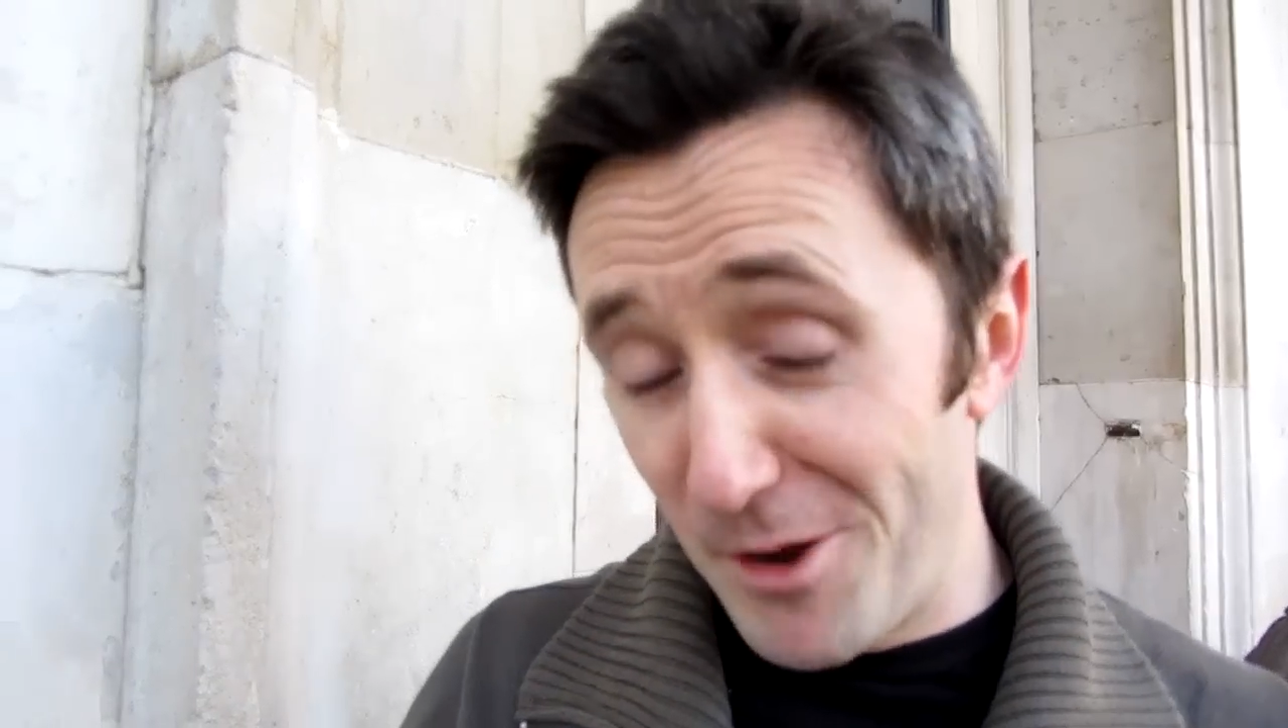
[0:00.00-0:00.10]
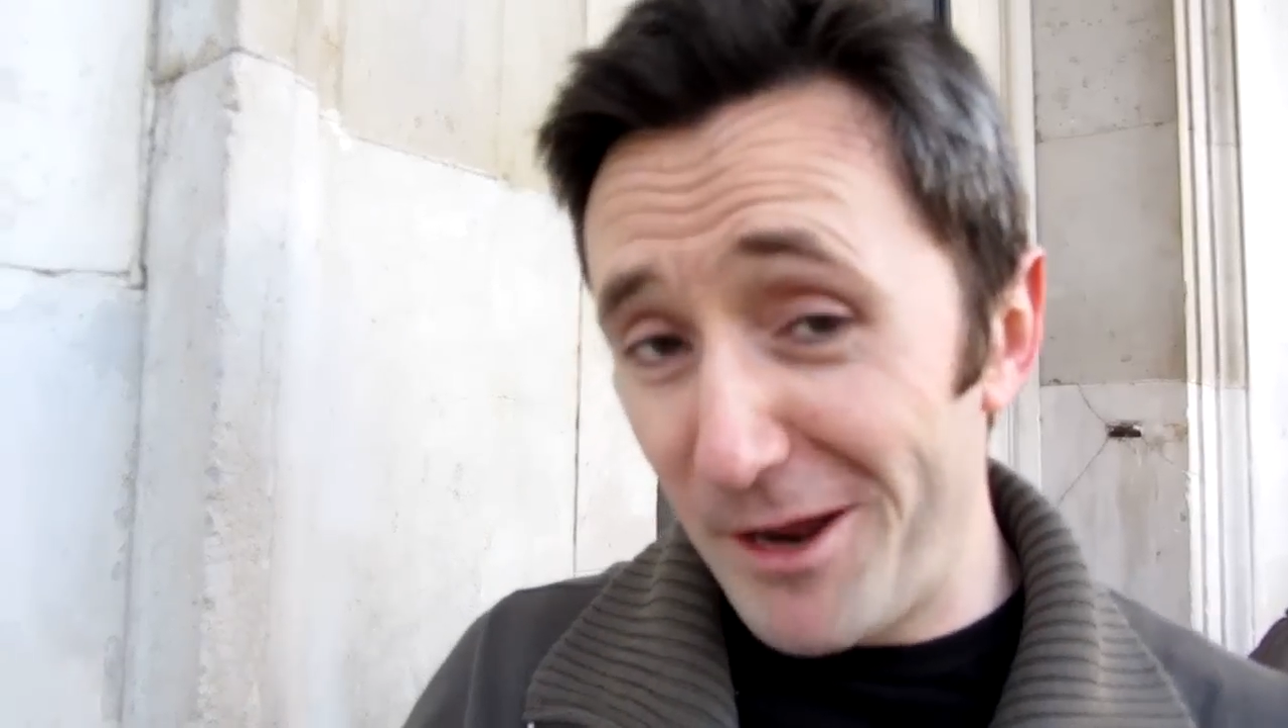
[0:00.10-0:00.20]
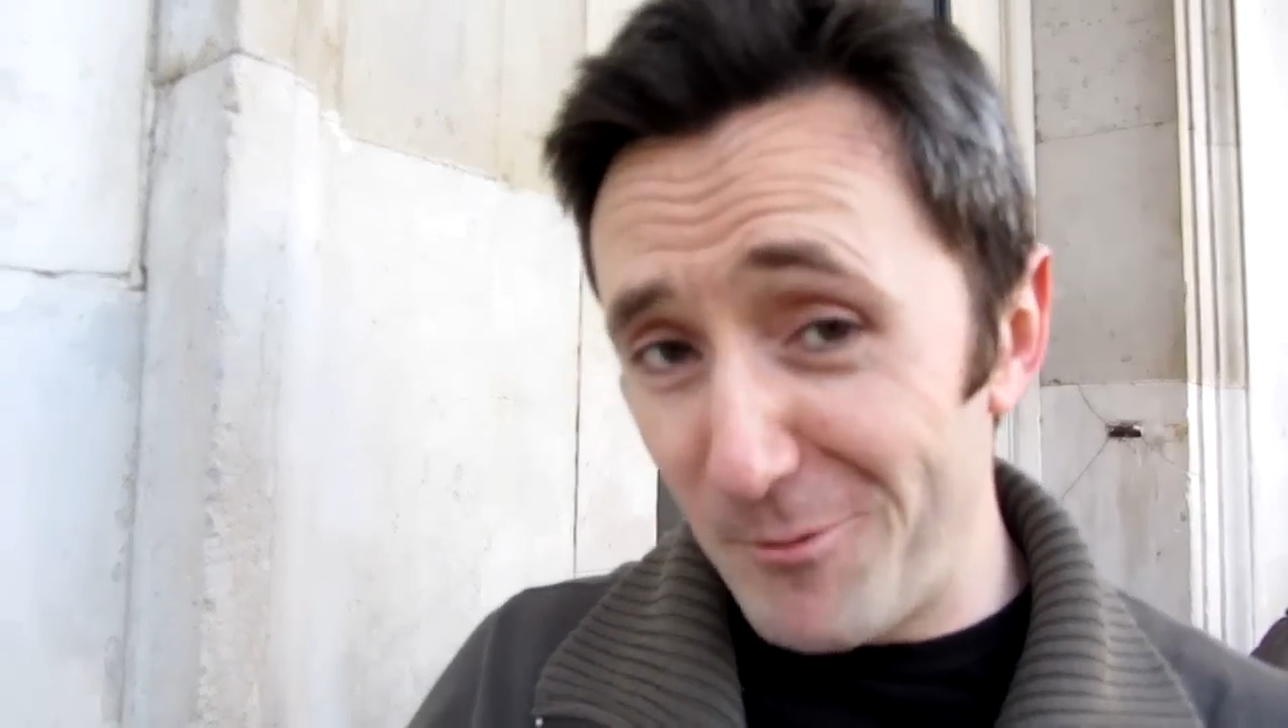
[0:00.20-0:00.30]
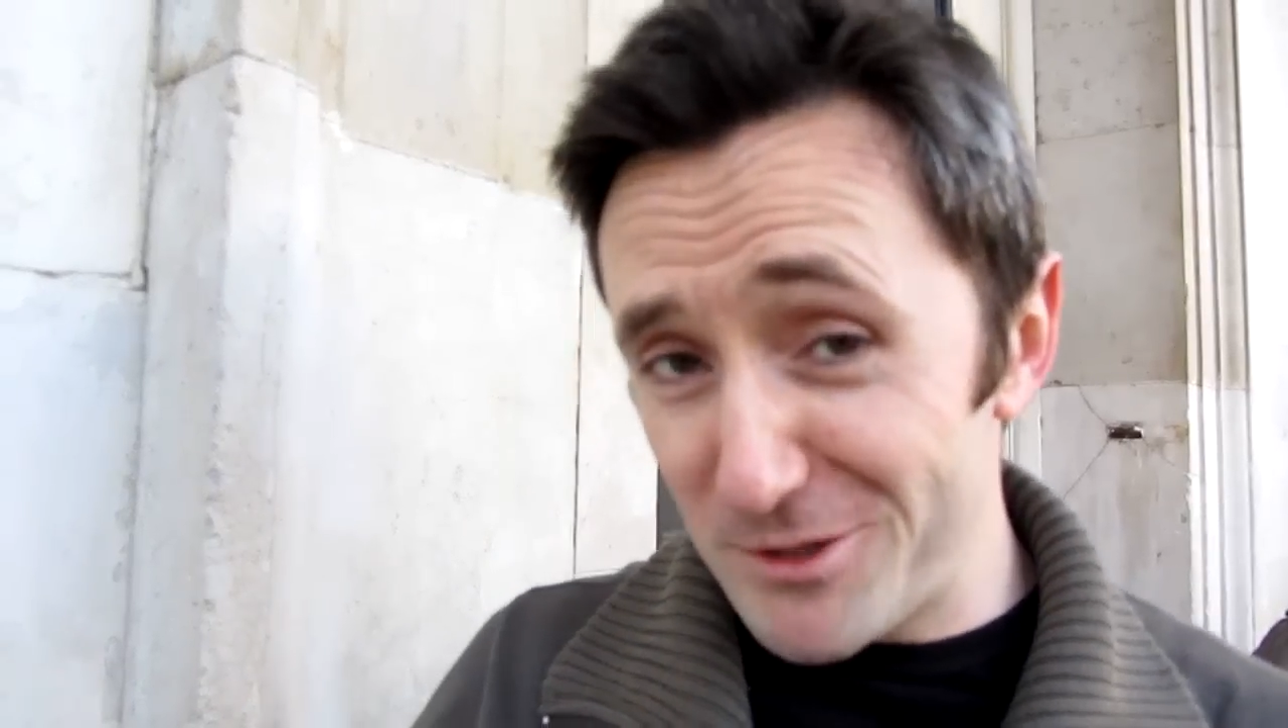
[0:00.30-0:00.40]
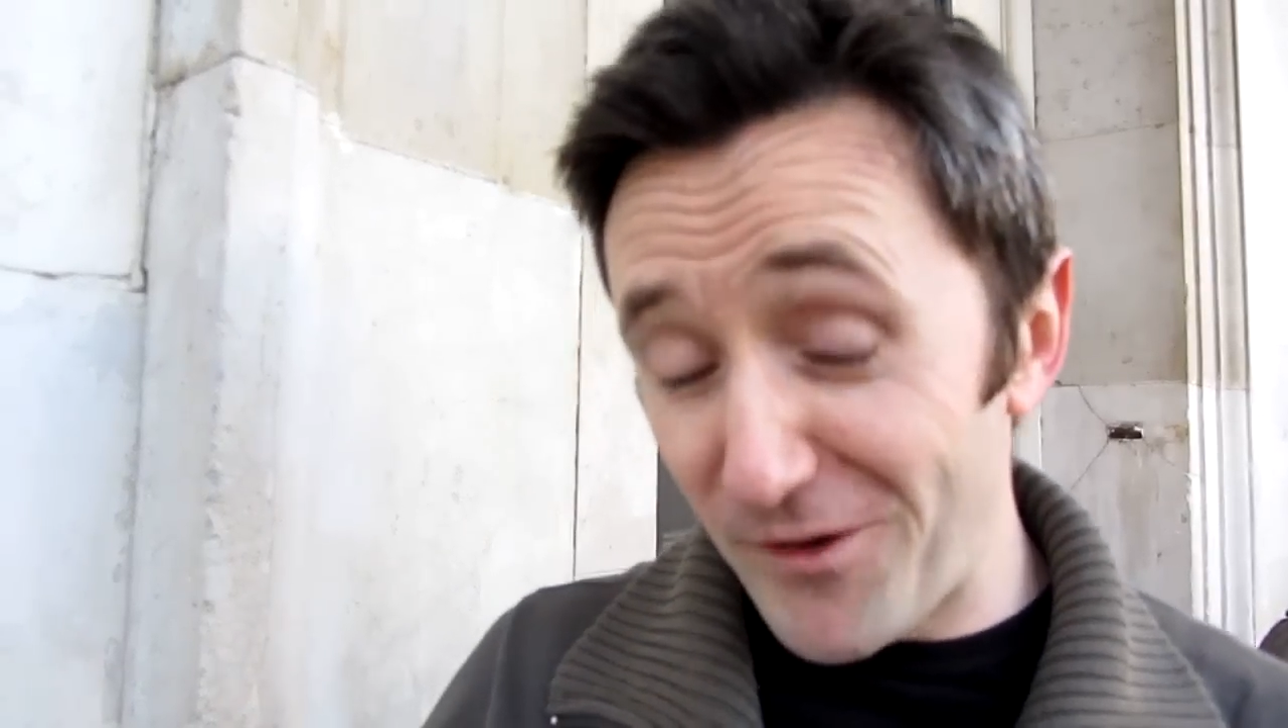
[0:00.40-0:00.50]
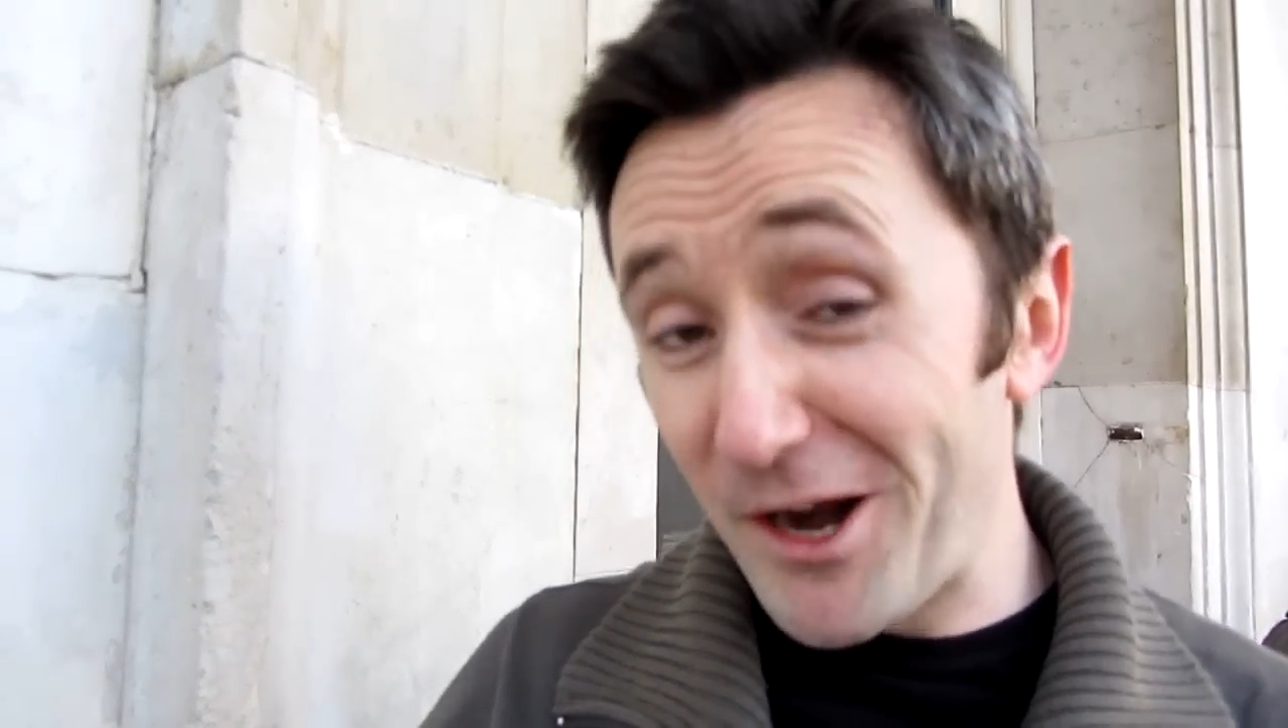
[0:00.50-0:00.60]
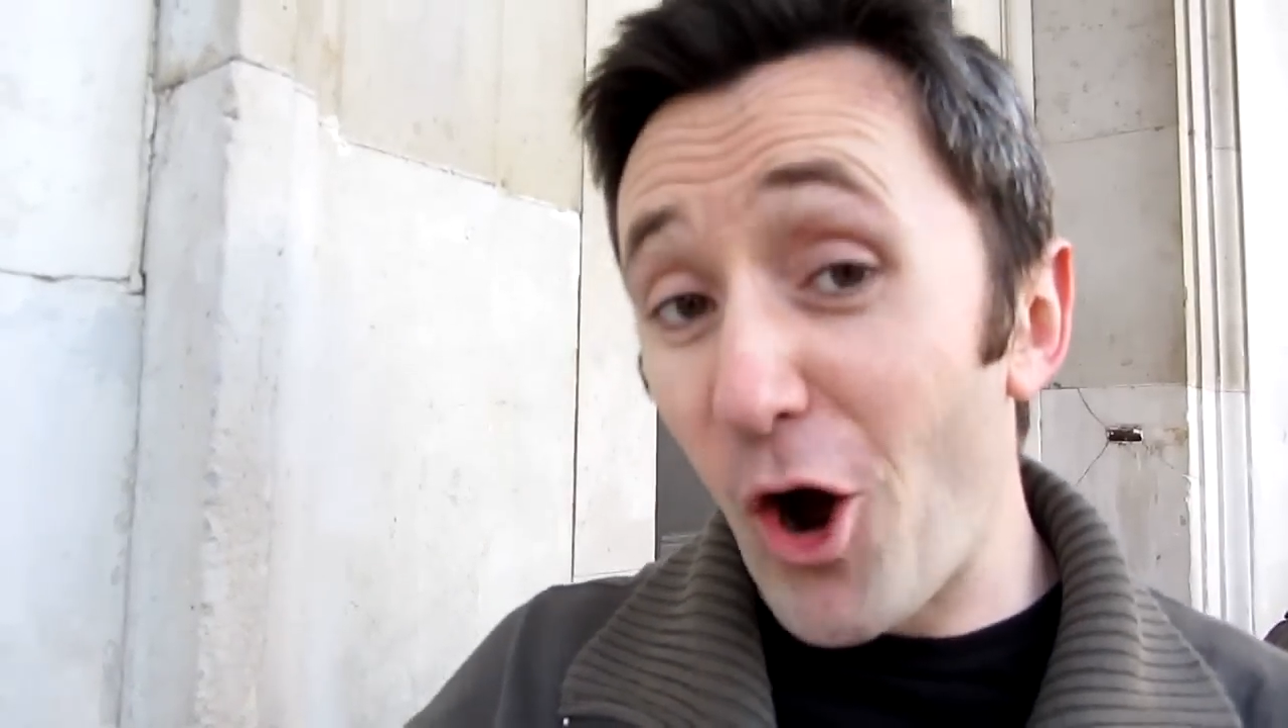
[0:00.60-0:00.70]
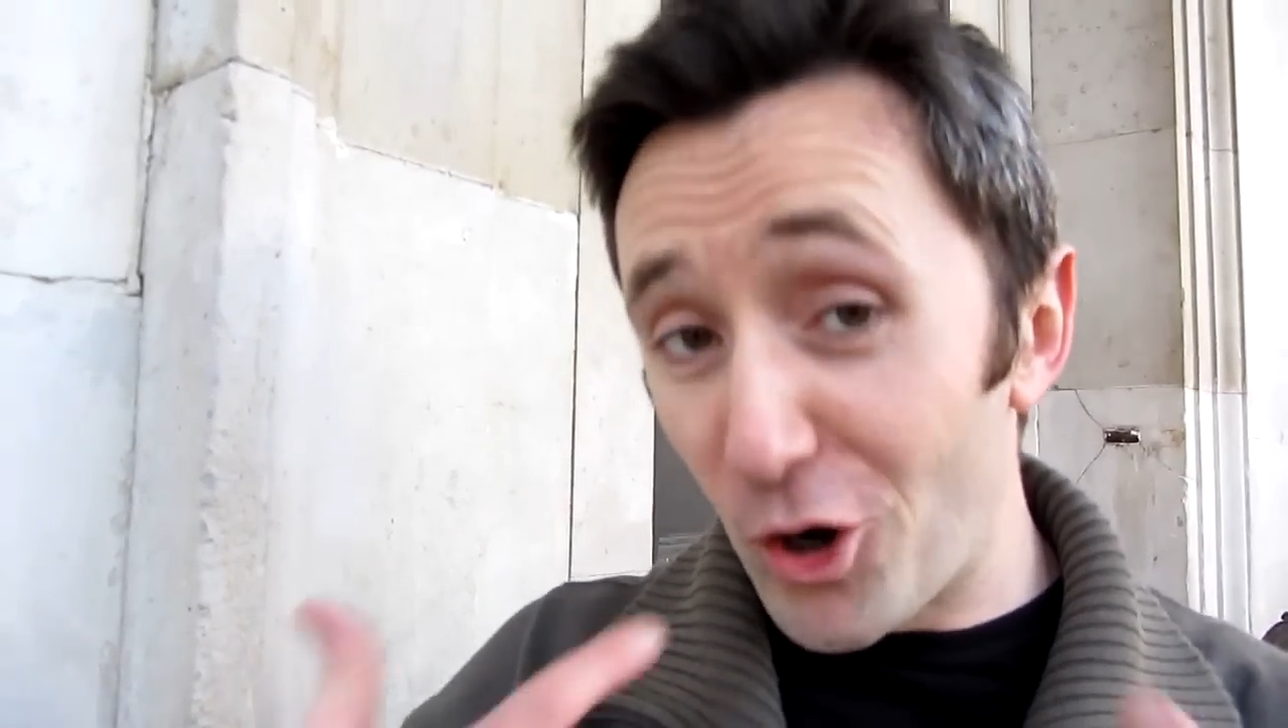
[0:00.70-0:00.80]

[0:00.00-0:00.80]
but he was a very